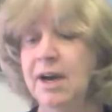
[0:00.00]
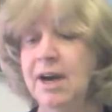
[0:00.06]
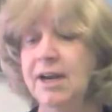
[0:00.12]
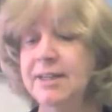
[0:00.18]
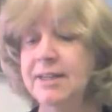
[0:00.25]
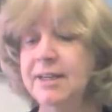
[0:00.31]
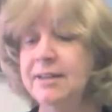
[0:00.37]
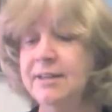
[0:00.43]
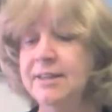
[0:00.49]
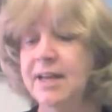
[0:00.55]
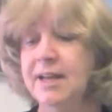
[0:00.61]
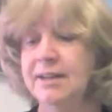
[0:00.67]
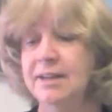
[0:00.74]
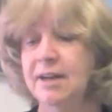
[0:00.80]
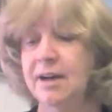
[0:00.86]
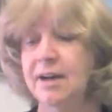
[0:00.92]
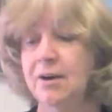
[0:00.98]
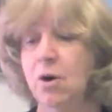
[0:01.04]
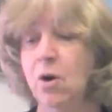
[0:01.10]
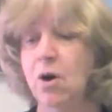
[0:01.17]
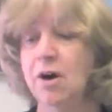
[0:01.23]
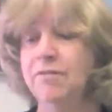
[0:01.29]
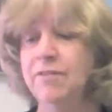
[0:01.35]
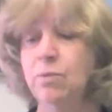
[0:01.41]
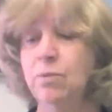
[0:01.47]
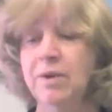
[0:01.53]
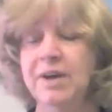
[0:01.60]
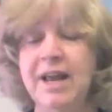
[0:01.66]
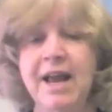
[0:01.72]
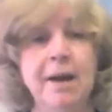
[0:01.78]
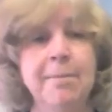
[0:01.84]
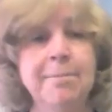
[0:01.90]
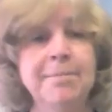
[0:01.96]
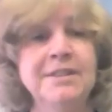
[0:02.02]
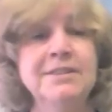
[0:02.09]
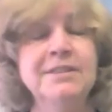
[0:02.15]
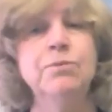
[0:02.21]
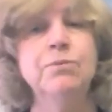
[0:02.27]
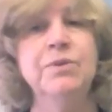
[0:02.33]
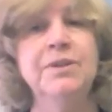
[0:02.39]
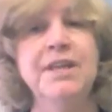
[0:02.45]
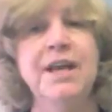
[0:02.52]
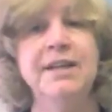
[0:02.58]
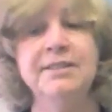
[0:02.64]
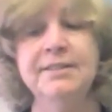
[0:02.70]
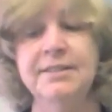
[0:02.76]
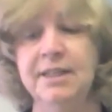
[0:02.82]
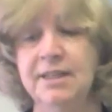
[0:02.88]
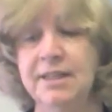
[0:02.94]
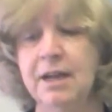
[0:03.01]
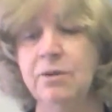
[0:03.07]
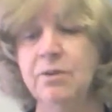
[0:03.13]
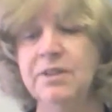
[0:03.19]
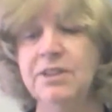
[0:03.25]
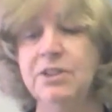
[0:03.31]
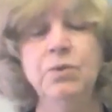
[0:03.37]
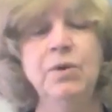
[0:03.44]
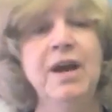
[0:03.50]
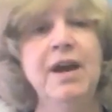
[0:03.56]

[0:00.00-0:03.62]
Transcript: I think that often what happens with that is that not only do you